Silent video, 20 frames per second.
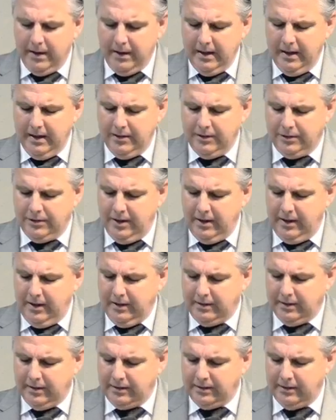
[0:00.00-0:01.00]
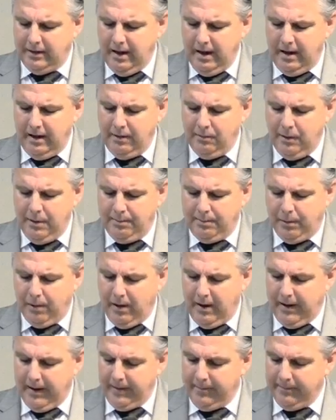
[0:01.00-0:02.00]
In Jesus' name we
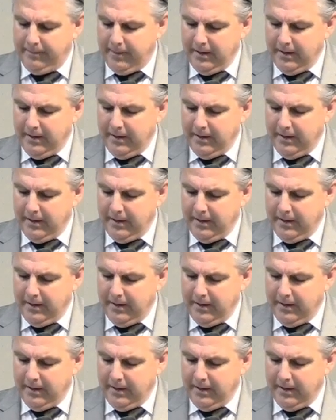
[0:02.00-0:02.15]
pray.